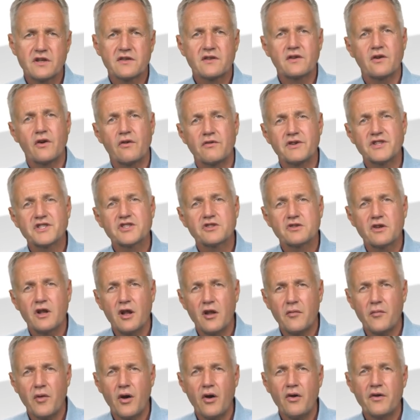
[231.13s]
the original
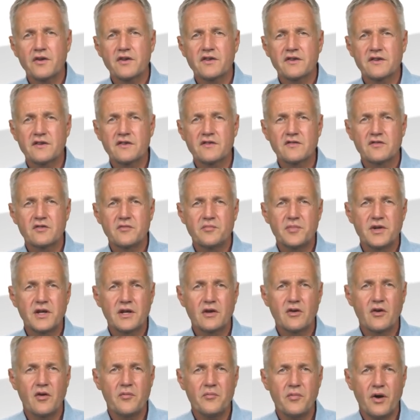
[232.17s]
amount is to be
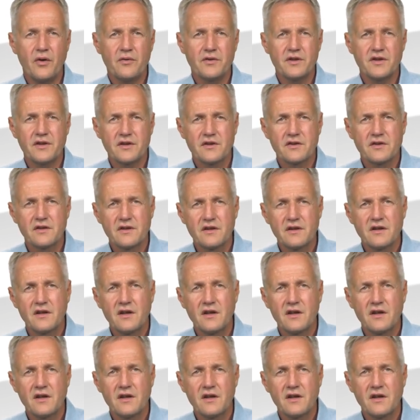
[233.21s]
compounded.